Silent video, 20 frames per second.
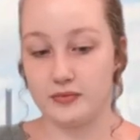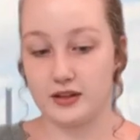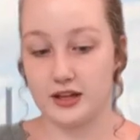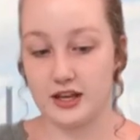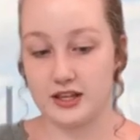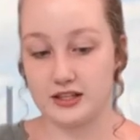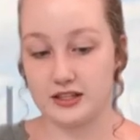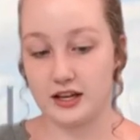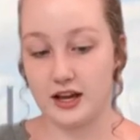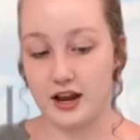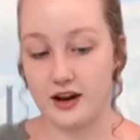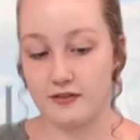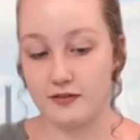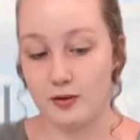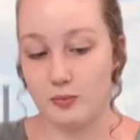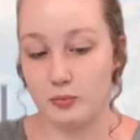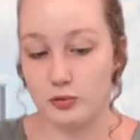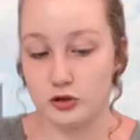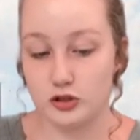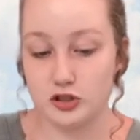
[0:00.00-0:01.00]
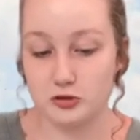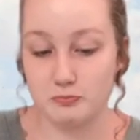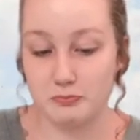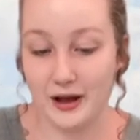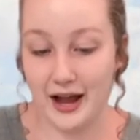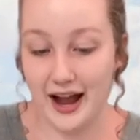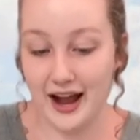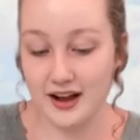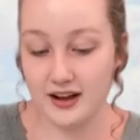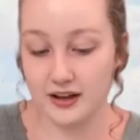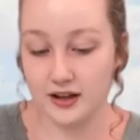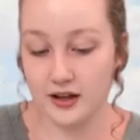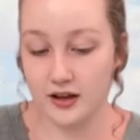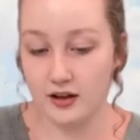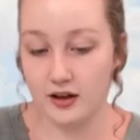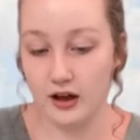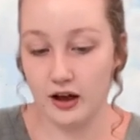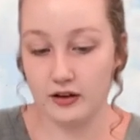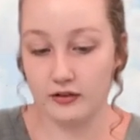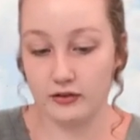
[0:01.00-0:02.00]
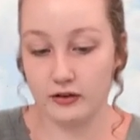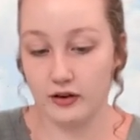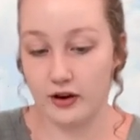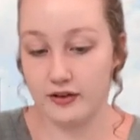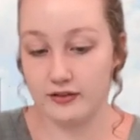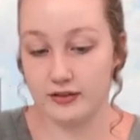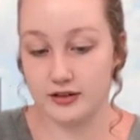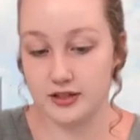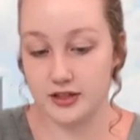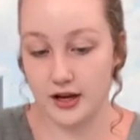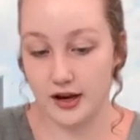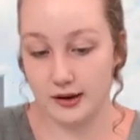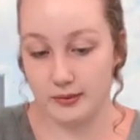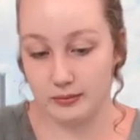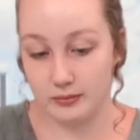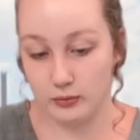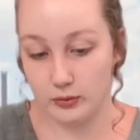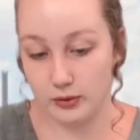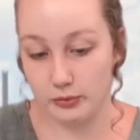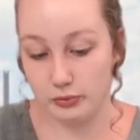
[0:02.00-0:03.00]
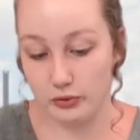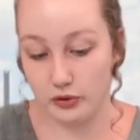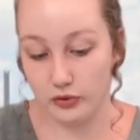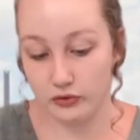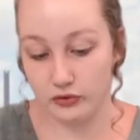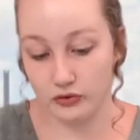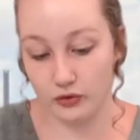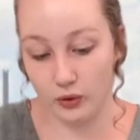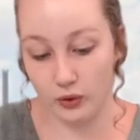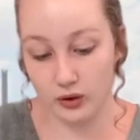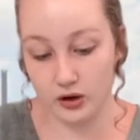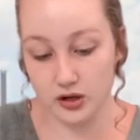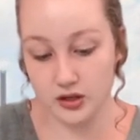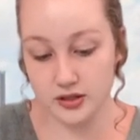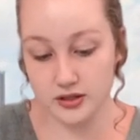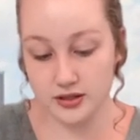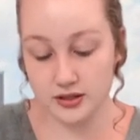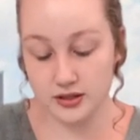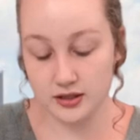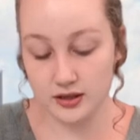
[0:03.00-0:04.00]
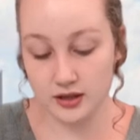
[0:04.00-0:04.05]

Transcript: it's kind of a push back for every time we pull forwards.